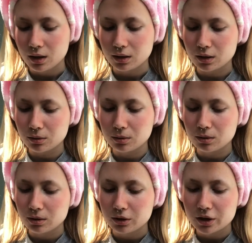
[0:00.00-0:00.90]

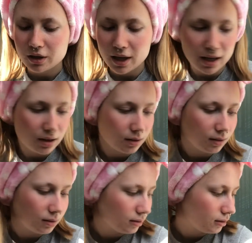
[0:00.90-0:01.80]
So just like
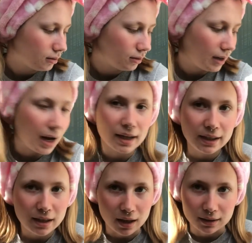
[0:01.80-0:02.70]

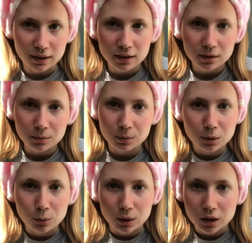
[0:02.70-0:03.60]
any color
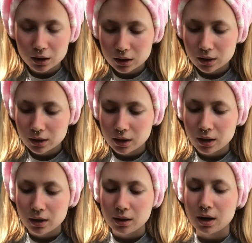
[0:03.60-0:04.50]
will work,
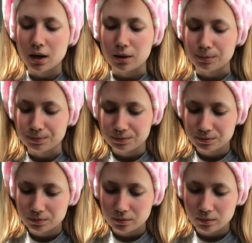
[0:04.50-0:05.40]

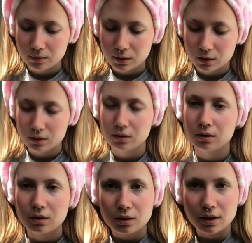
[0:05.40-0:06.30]

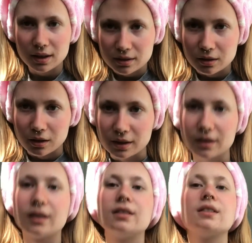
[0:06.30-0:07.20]
as long as
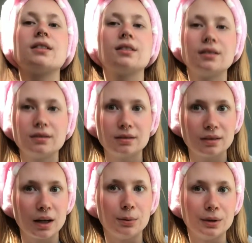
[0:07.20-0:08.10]
it's
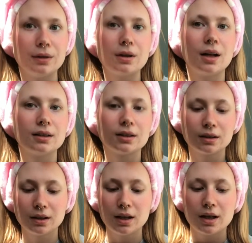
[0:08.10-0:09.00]
a real color.
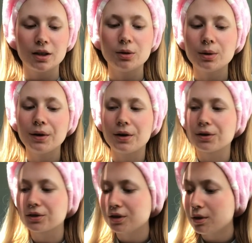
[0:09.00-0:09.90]
You could
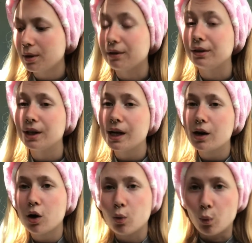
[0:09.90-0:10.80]
also, I feel like
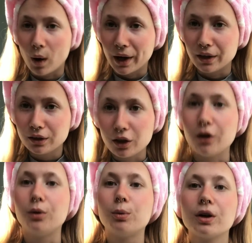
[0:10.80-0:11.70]
a white
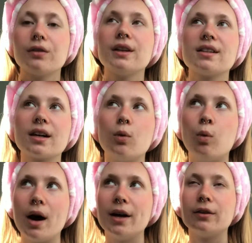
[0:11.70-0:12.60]
could work for this, like a
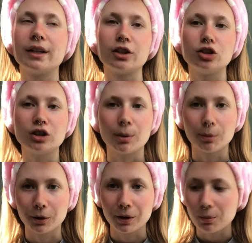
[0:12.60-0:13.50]
white or like a
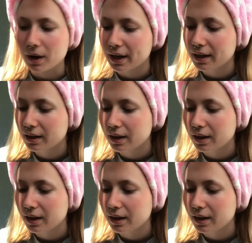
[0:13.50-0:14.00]
shimmery white.